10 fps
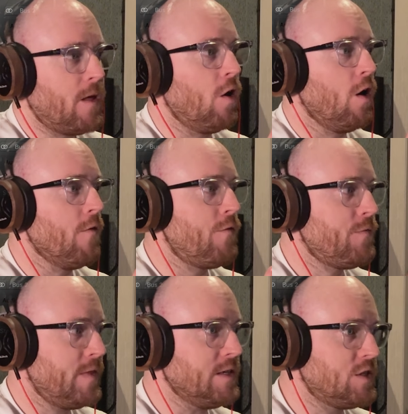of
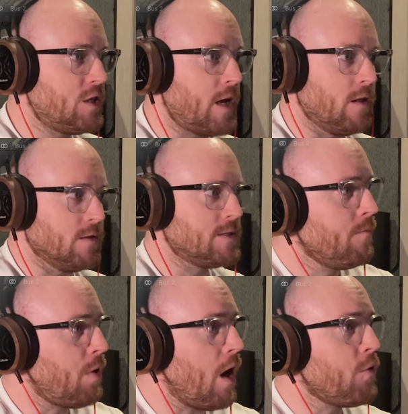these channels.
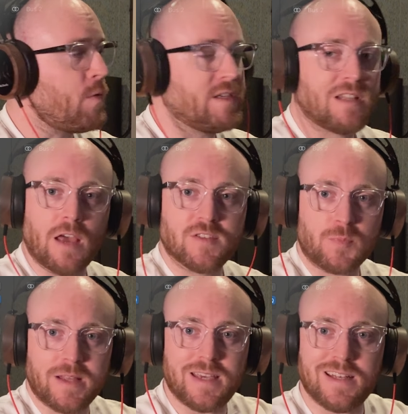Part of the reason that I've
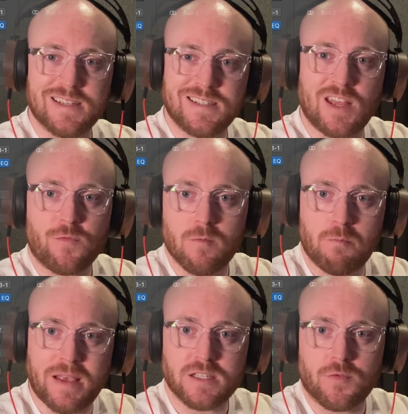split it into different
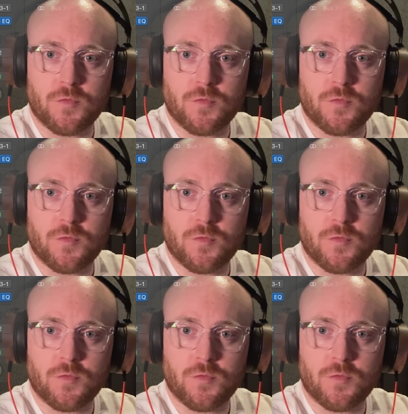bits of